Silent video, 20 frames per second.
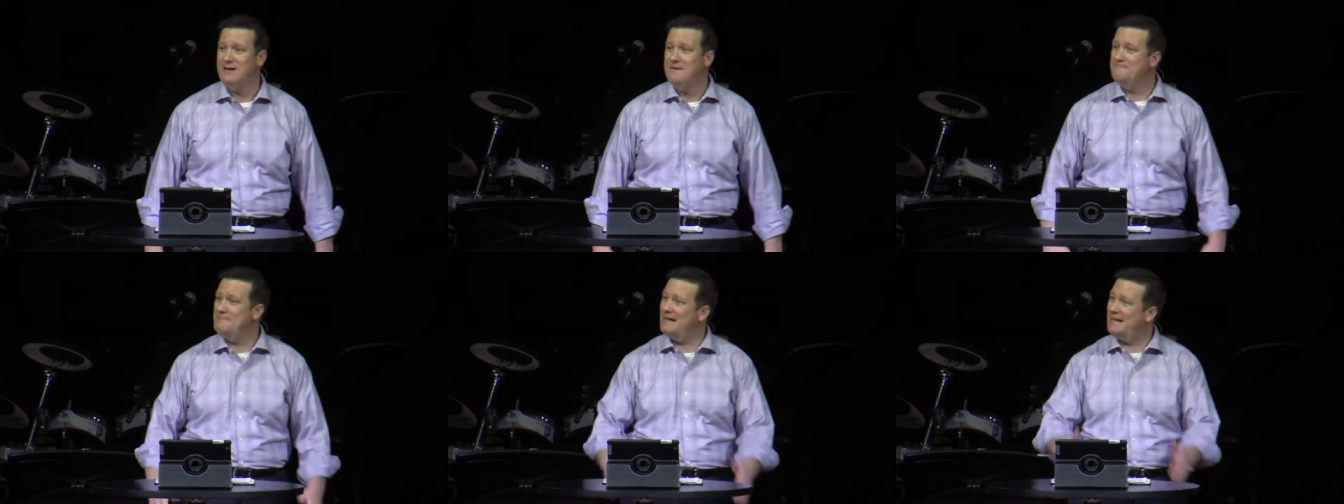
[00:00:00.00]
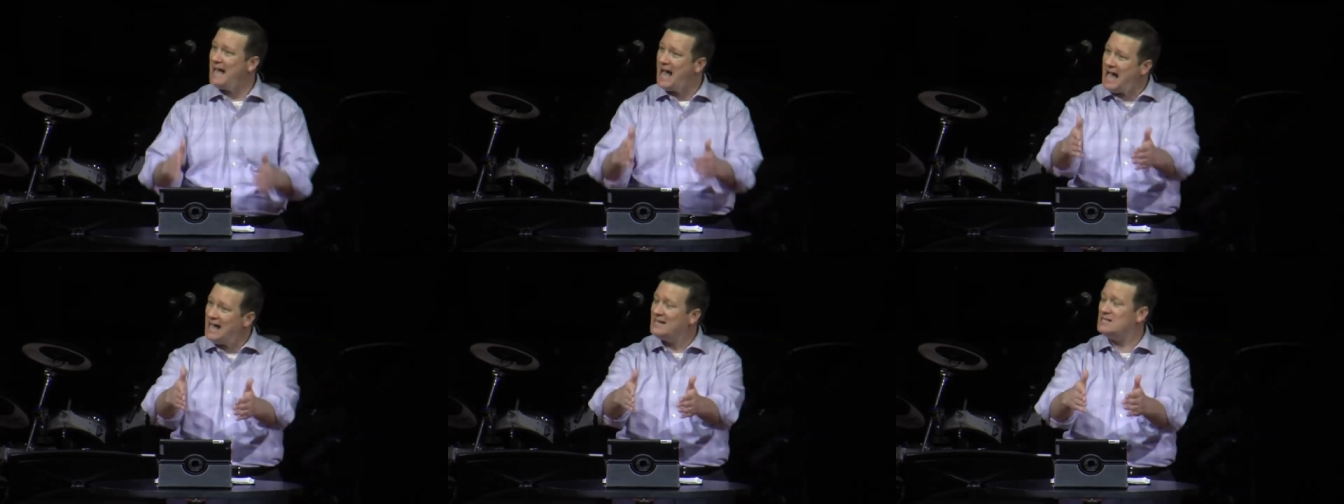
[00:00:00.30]
man,
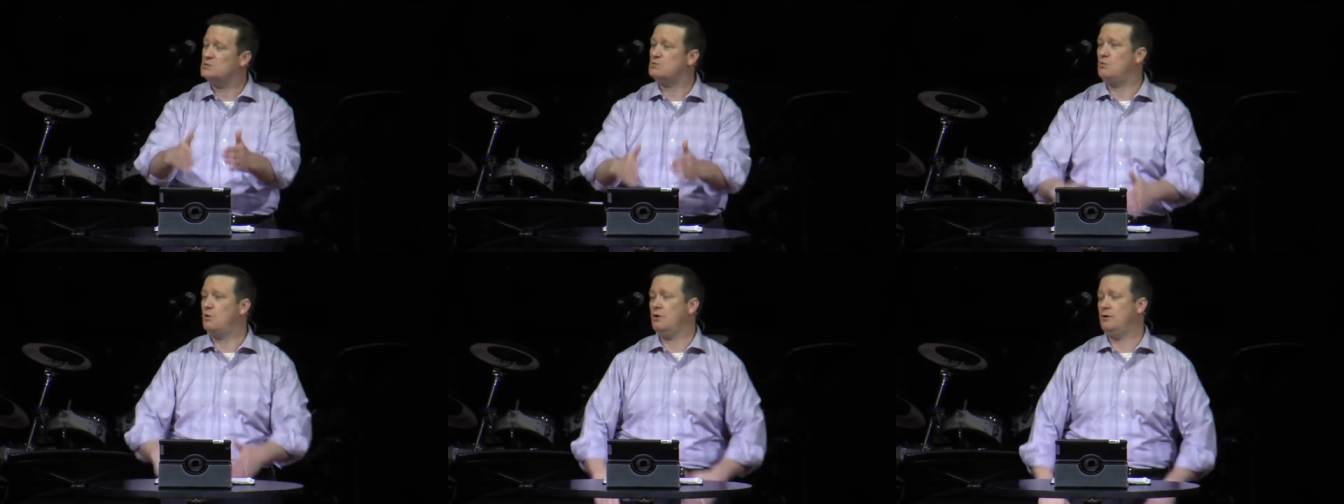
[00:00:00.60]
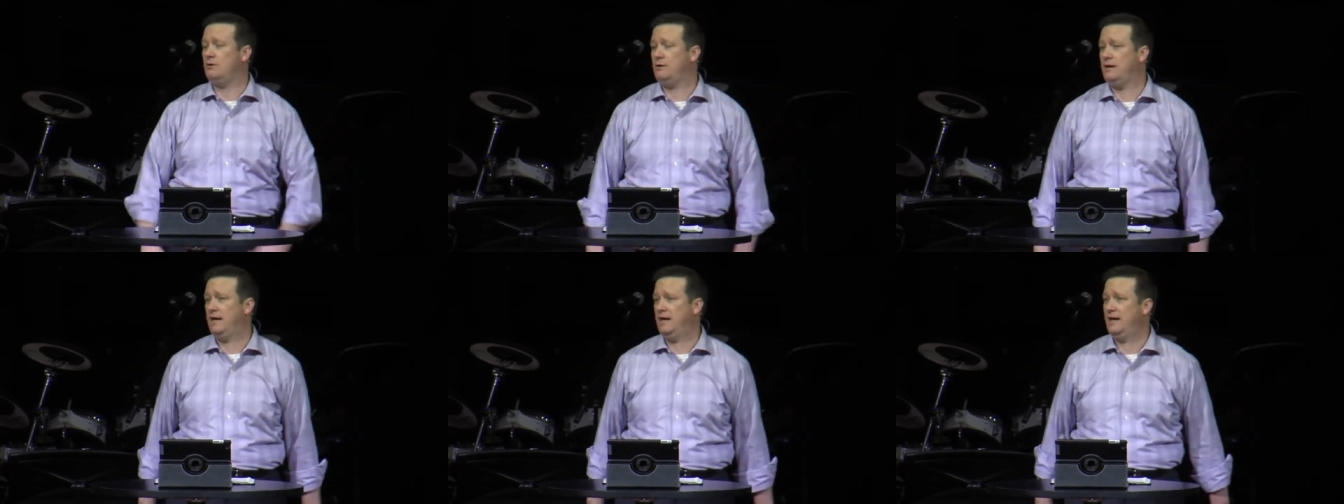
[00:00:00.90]
God is
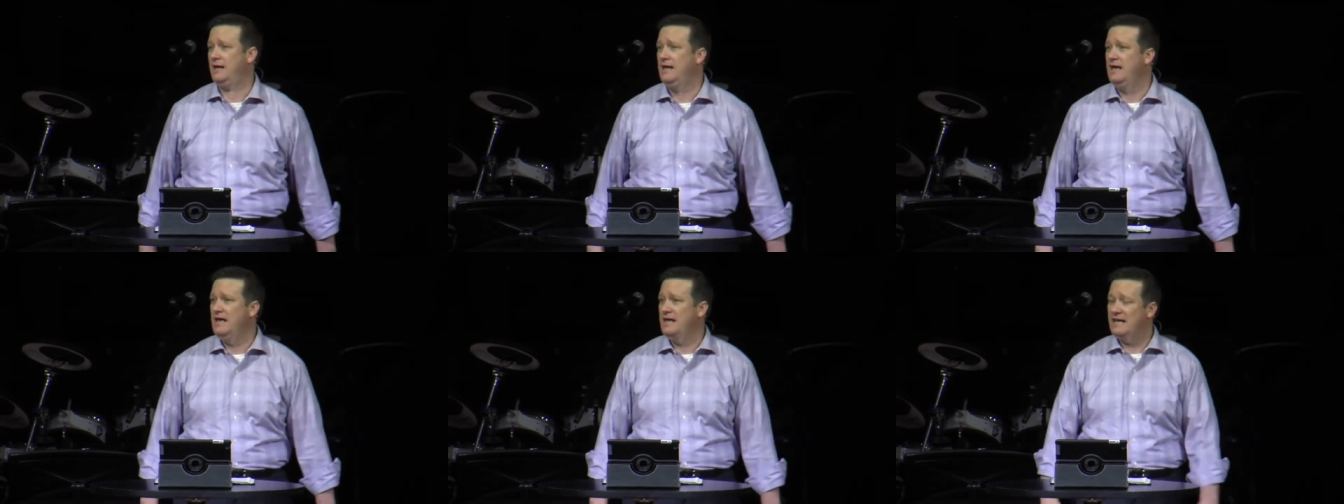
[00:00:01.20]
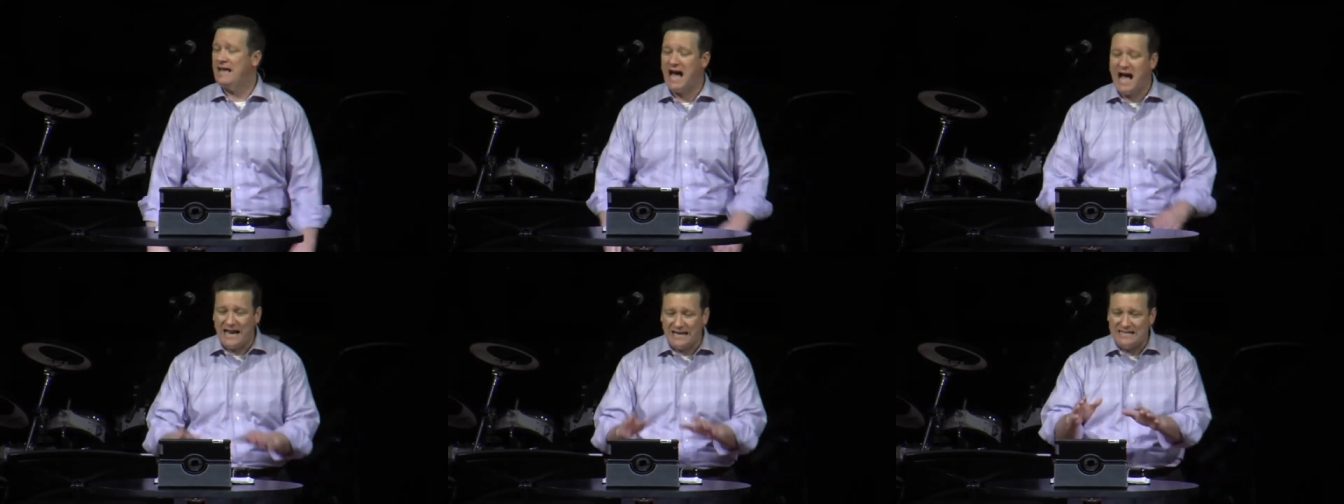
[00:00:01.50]
working,
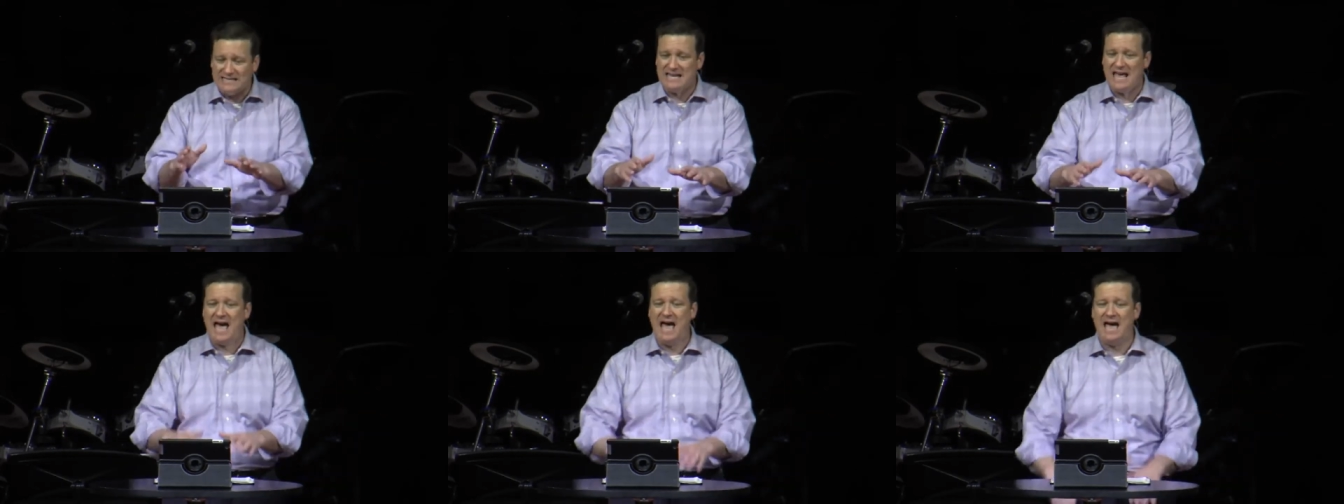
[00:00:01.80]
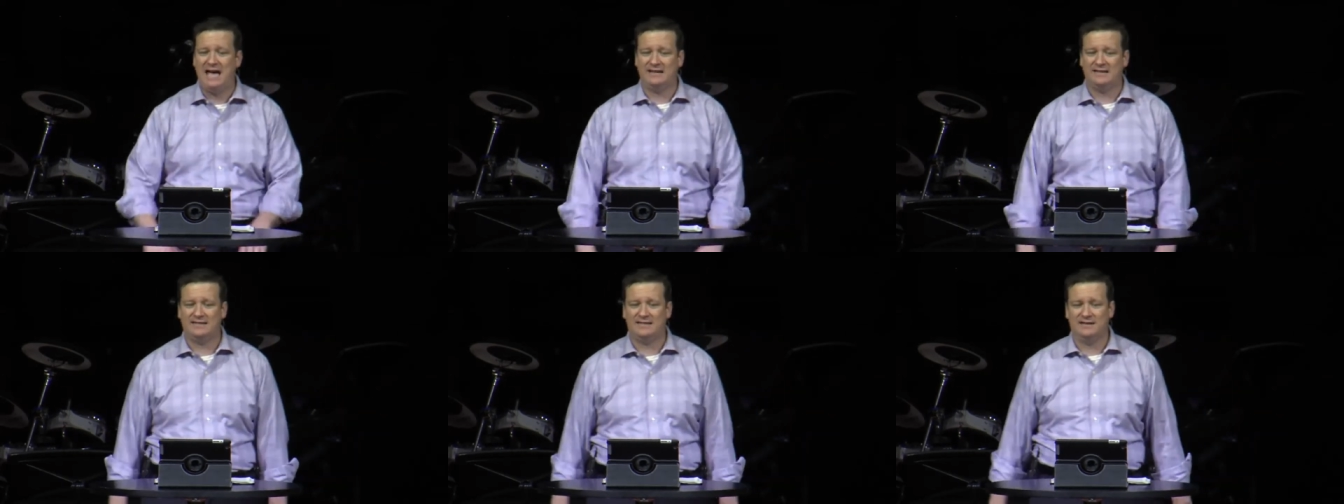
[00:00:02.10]
God is
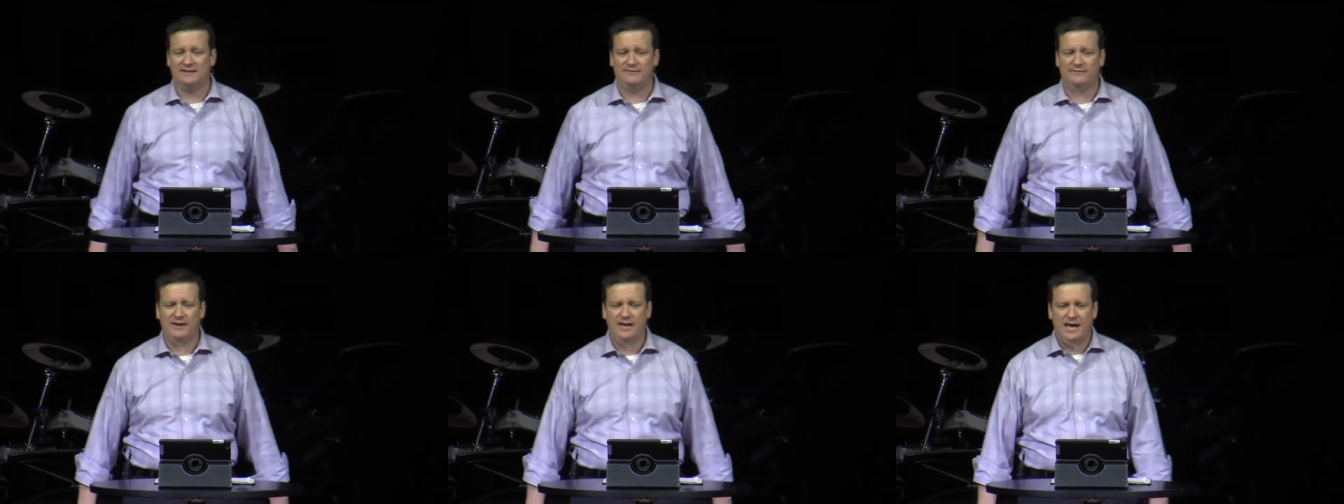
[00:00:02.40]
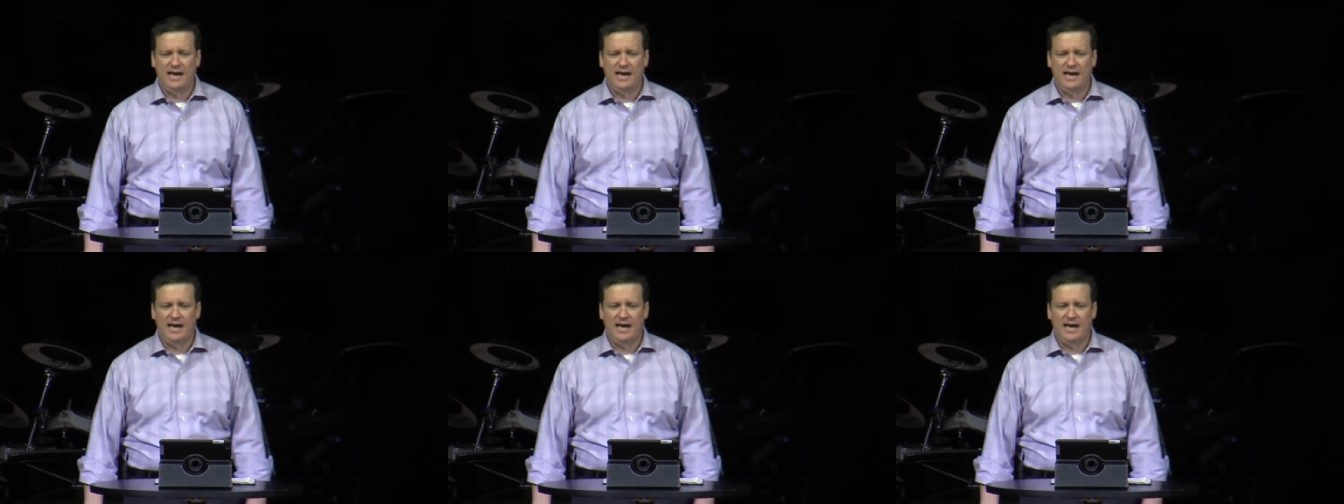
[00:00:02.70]
active.